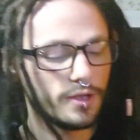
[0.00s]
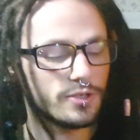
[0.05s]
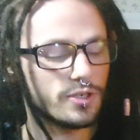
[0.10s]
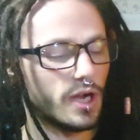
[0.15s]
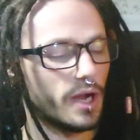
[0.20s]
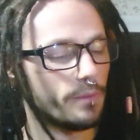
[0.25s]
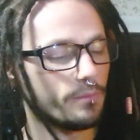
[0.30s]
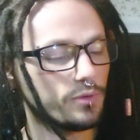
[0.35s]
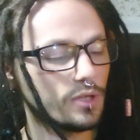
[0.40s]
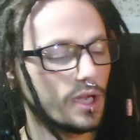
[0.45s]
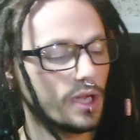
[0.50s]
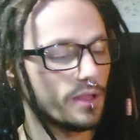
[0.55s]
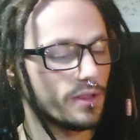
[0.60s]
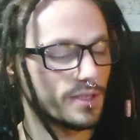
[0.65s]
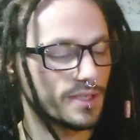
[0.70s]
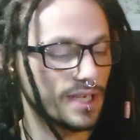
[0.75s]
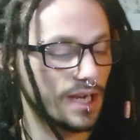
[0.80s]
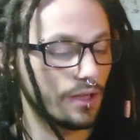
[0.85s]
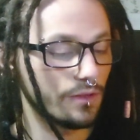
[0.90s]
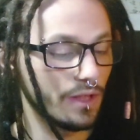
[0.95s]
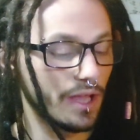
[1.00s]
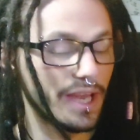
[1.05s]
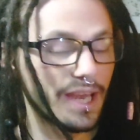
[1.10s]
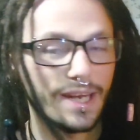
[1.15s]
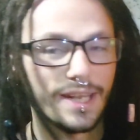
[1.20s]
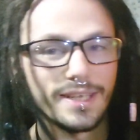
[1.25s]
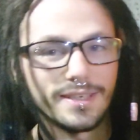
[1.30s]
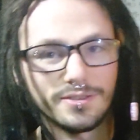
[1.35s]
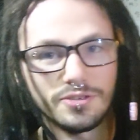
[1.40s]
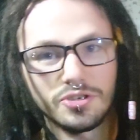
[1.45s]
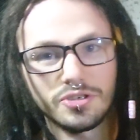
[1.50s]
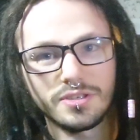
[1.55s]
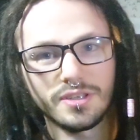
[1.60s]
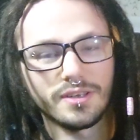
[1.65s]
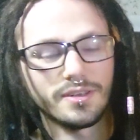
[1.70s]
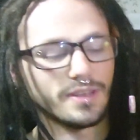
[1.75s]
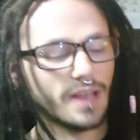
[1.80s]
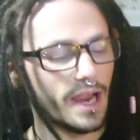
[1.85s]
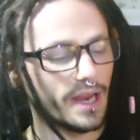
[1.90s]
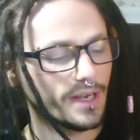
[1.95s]
Sorry, I'm playing this out like it is just
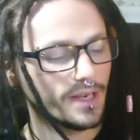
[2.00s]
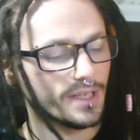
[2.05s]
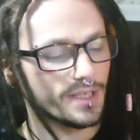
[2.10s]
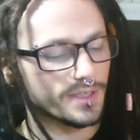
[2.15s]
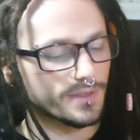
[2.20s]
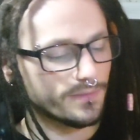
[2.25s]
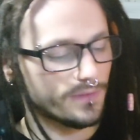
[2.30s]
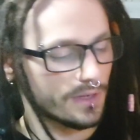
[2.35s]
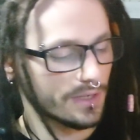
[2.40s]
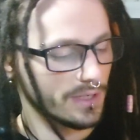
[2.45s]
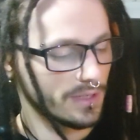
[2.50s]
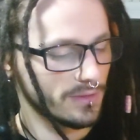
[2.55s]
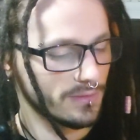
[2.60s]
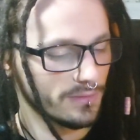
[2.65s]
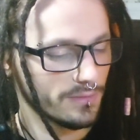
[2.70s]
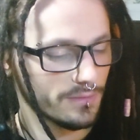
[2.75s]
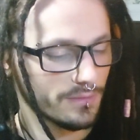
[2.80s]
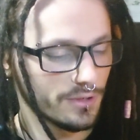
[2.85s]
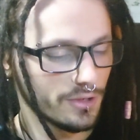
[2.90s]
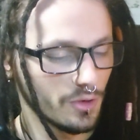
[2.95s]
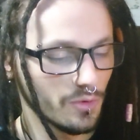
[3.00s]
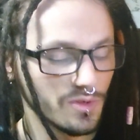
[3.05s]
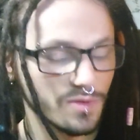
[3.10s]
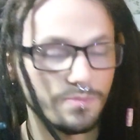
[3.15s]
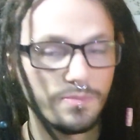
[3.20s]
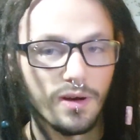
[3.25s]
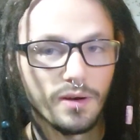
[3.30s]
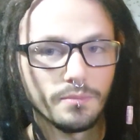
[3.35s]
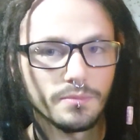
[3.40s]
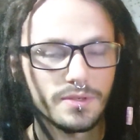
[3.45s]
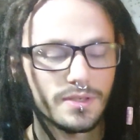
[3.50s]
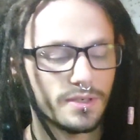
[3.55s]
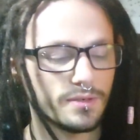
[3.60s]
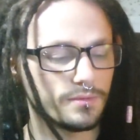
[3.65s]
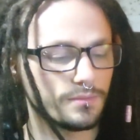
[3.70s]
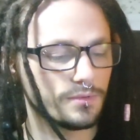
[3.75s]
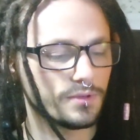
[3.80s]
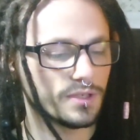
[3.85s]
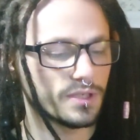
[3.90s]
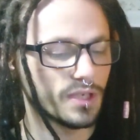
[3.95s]
a 90s fucking Goosebumps
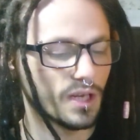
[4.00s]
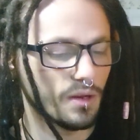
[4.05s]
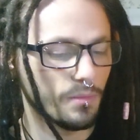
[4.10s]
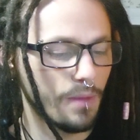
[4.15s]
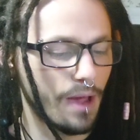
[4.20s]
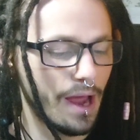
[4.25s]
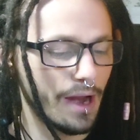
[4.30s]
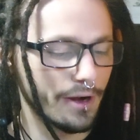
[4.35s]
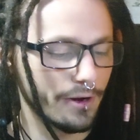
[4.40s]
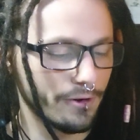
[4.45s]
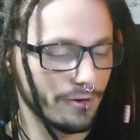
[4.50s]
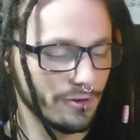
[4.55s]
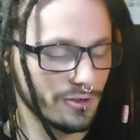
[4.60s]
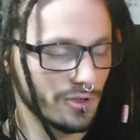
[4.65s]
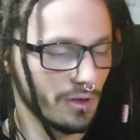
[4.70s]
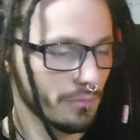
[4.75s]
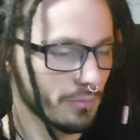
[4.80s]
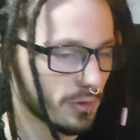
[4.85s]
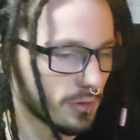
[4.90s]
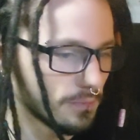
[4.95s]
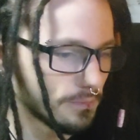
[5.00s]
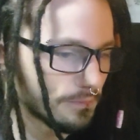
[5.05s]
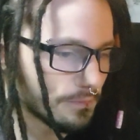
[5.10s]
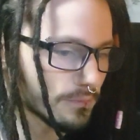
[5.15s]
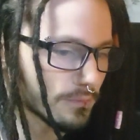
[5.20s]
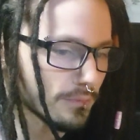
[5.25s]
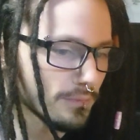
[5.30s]
cinematic or something.